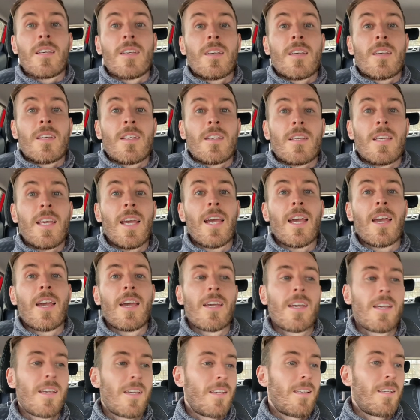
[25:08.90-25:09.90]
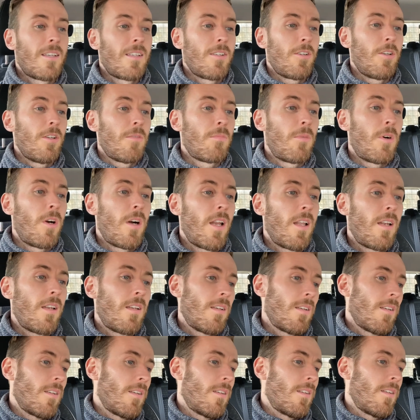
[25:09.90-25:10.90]
yeah, good morning.
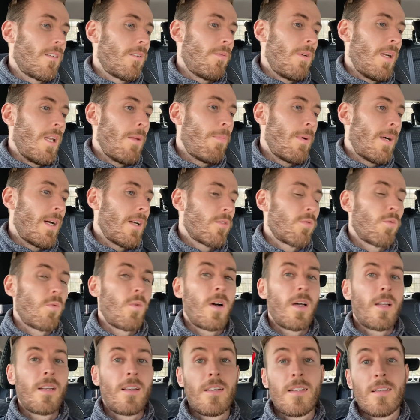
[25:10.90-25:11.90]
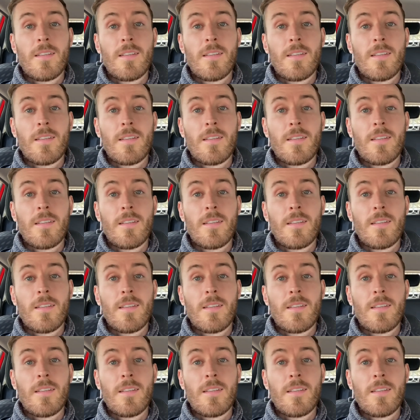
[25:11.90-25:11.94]
1:20.